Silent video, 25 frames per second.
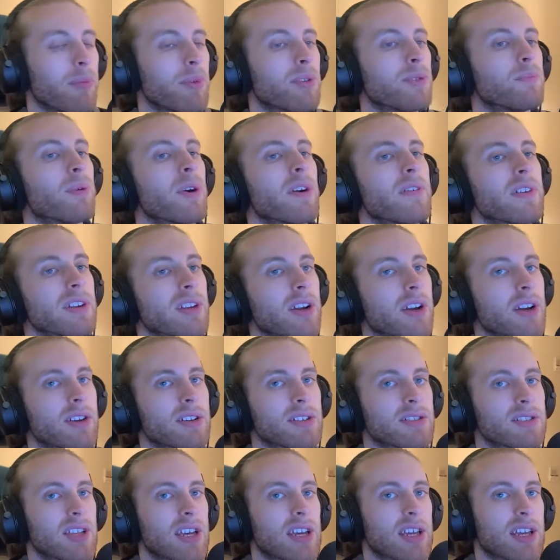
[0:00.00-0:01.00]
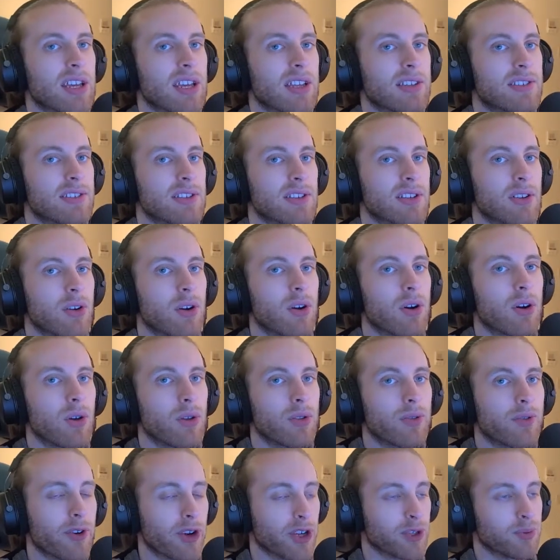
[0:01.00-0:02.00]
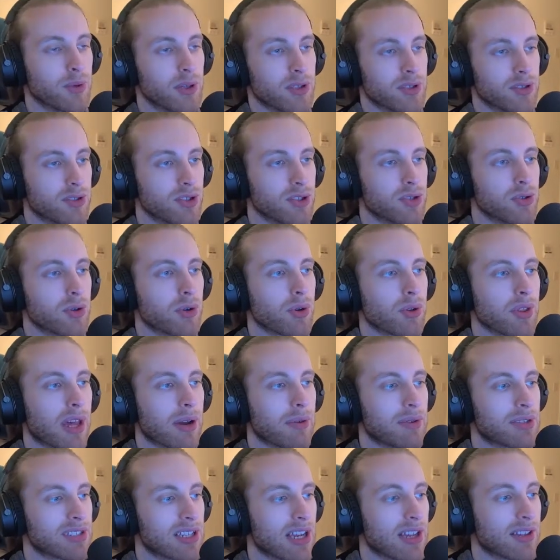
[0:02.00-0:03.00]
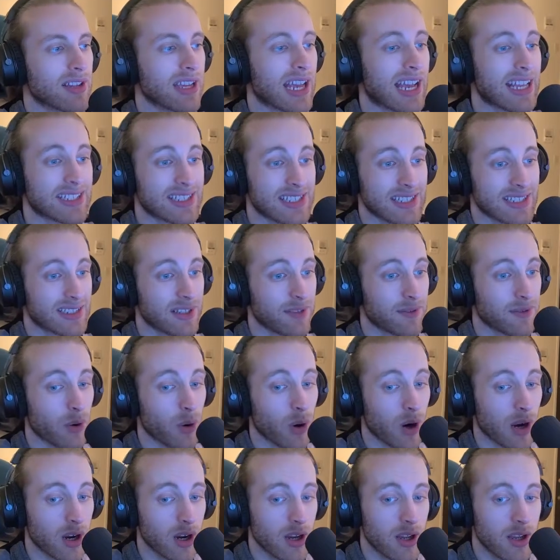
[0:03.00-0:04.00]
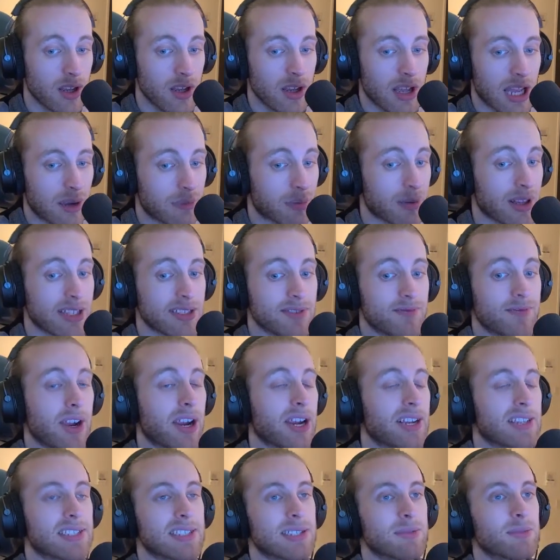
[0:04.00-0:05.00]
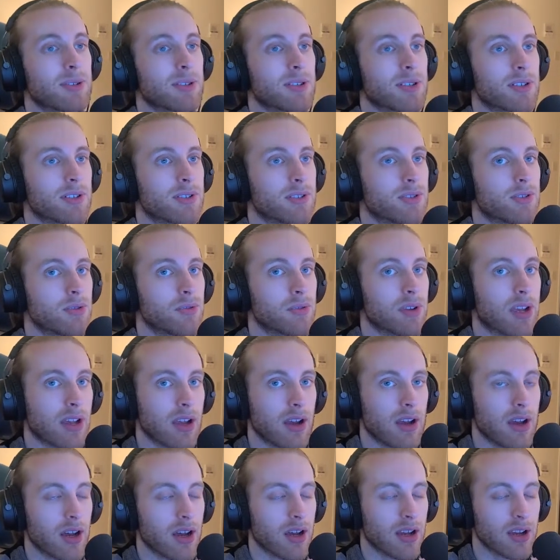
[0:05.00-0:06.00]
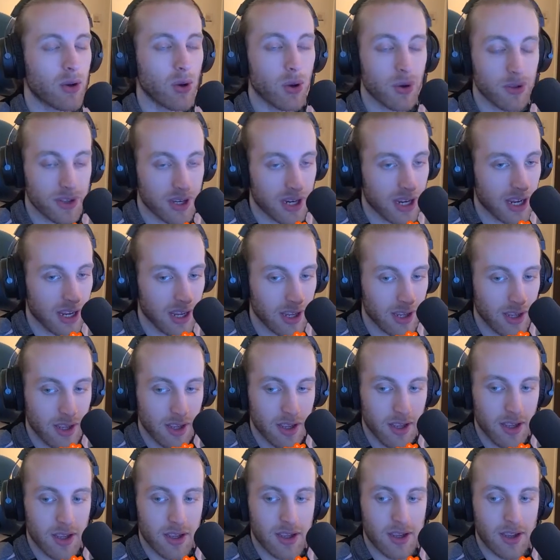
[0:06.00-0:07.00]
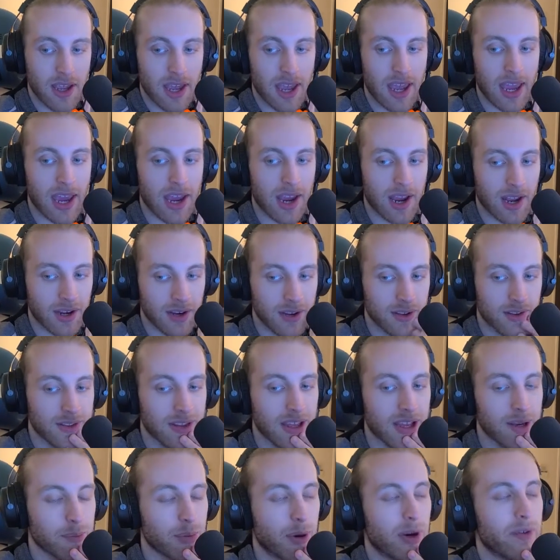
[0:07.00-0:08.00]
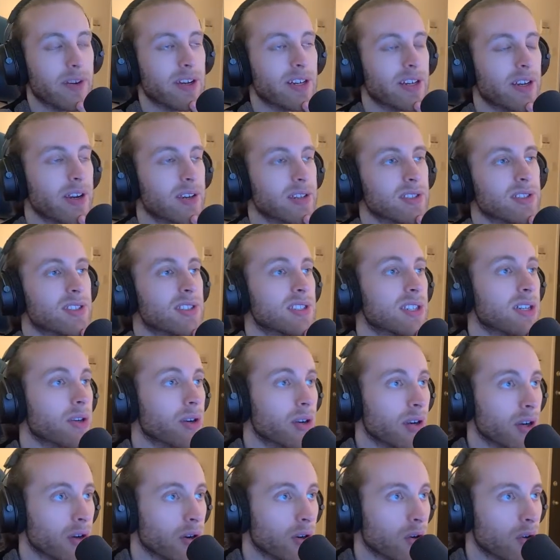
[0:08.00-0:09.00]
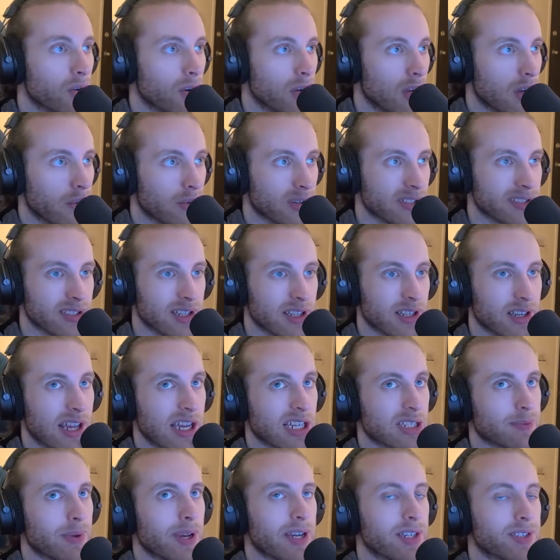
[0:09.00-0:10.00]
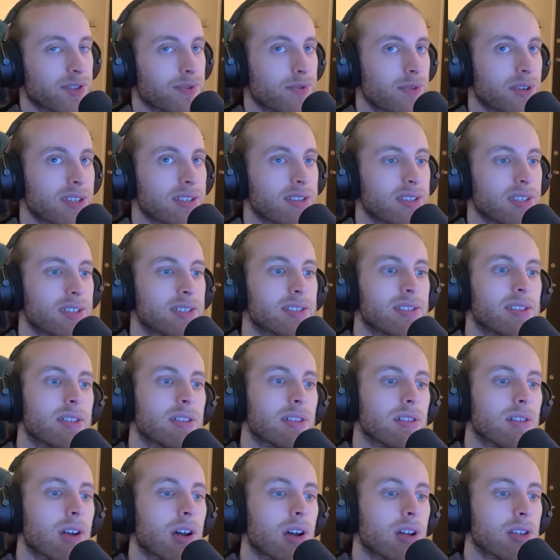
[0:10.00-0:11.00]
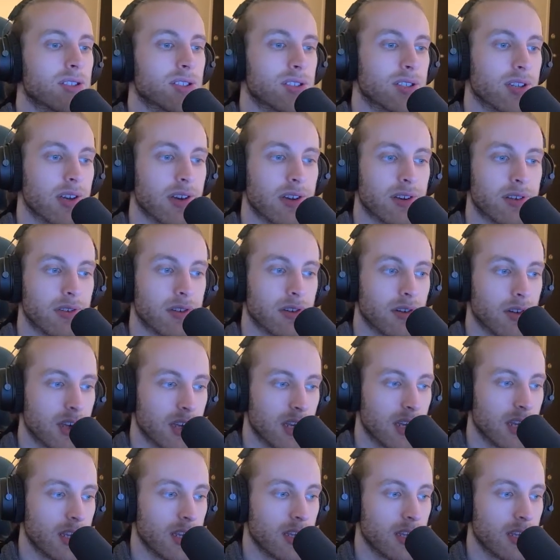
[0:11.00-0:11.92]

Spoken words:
But Perfect Dark is like, it's an old first-person shooter that was on the N64. It plays very similar to GoldenEye, and then Perfect Dark Zero was an Xbox 360 launch title